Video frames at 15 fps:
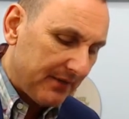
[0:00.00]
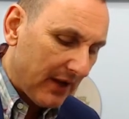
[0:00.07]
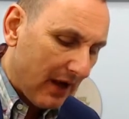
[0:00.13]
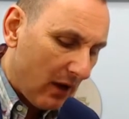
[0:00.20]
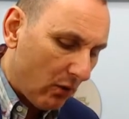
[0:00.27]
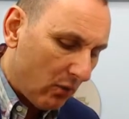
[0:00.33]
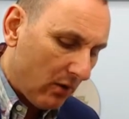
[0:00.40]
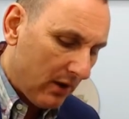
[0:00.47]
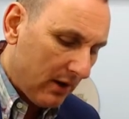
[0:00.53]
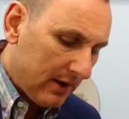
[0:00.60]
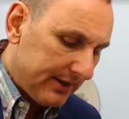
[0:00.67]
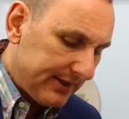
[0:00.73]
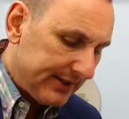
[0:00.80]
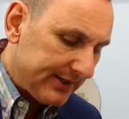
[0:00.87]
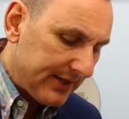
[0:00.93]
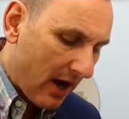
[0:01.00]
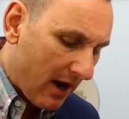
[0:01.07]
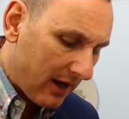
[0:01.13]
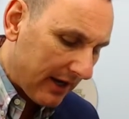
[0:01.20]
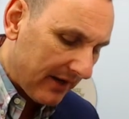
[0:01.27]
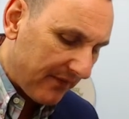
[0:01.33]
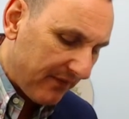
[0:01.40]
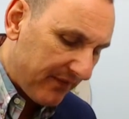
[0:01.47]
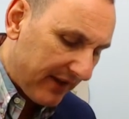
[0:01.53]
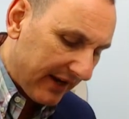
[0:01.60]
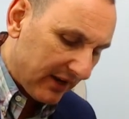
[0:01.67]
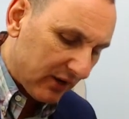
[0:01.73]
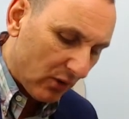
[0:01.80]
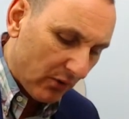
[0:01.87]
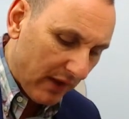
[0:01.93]
whole Stalin thing
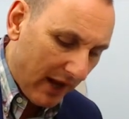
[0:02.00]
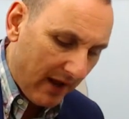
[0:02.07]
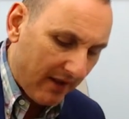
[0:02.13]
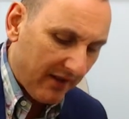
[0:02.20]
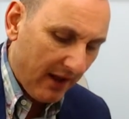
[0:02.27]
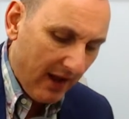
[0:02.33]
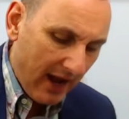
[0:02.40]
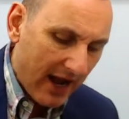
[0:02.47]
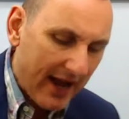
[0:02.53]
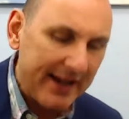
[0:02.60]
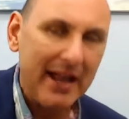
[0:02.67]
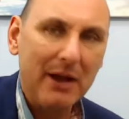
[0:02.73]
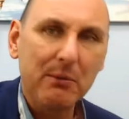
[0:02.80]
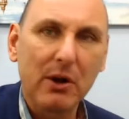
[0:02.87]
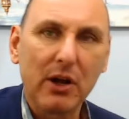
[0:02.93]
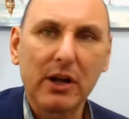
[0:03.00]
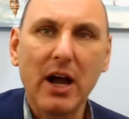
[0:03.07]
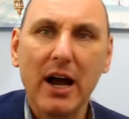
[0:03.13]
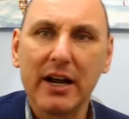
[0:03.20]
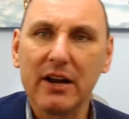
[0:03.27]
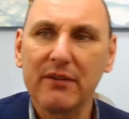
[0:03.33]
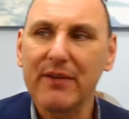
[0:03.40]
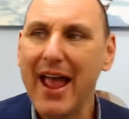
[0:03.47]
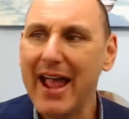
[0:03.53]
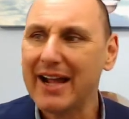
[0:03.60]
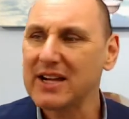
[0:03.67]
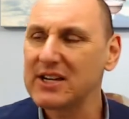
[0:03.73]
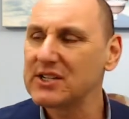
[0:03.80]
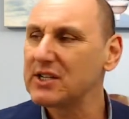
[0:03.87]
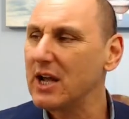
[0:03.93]
and all that, and they were kind of I
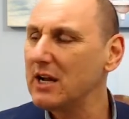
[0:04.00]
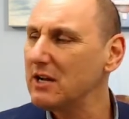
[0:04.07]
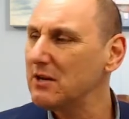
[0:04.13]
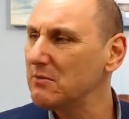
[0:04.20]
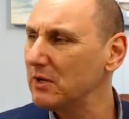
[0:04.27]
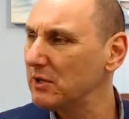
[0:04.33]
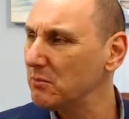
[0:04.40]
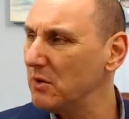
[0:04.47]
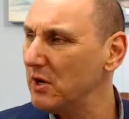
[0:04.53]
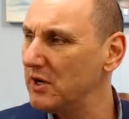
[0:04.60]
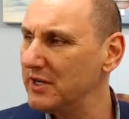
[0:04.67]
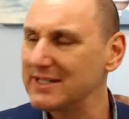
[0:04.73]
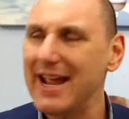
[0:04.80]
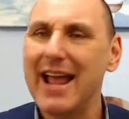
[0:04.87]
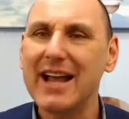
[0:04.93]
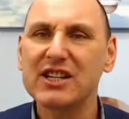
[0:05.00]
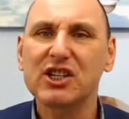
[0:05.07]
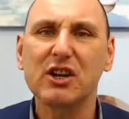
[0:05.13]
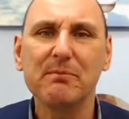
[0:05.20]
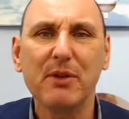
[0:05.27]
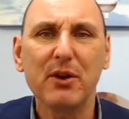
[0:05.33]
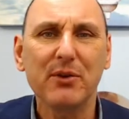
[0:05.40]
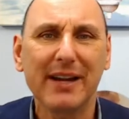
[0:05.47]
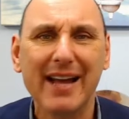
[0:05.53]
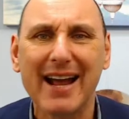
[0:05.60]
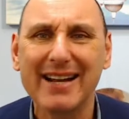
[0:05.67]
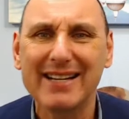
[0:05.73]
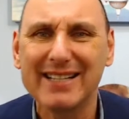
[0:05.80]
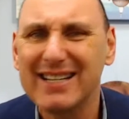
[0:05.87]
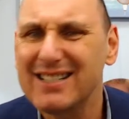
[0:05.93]
don't know what the word is,
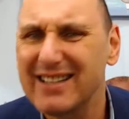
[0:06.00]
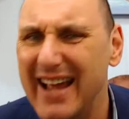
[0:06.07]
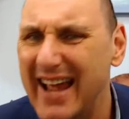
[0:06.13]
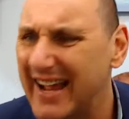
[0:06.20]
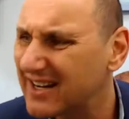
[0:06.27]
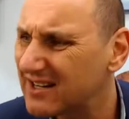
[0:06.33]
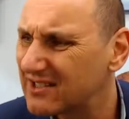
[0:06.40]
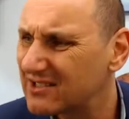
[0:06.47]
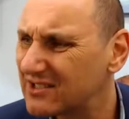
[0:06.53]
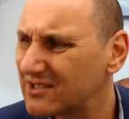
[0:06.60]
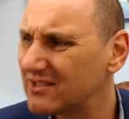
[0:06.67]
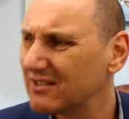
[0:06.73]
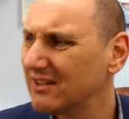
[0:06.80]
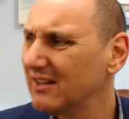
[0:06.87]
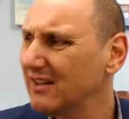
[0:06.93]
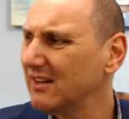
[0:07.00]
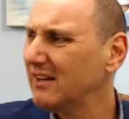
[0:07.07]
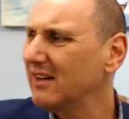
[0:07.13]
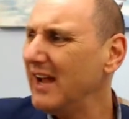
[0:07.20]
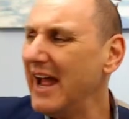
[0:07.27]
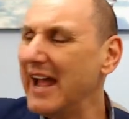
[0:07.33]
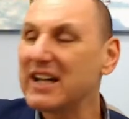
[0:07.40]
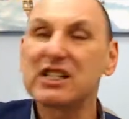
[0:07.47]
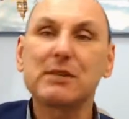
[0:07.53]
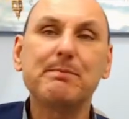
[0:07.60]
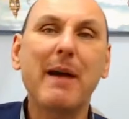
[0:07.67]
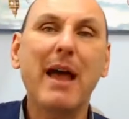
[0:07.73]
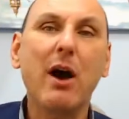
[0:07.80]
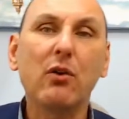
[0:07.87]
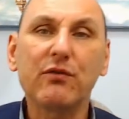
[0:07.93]
excommunicated,
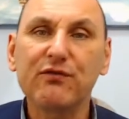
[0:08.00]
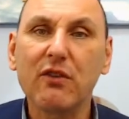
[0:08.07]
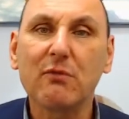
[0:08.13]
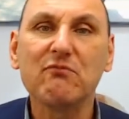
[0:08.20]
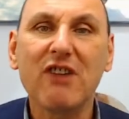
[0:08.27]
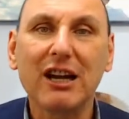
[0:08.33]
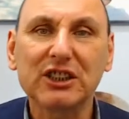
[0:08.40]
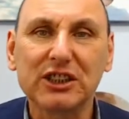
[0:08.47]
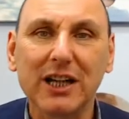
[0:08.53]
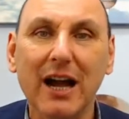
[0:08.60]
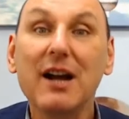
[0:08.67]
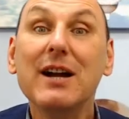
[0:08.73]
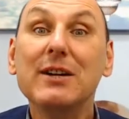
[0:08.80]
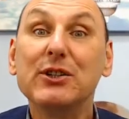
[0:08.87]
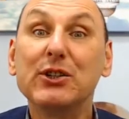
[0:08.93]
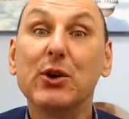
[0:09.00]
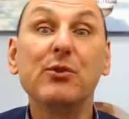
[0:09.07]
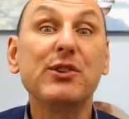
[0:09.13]
expelled from Russia to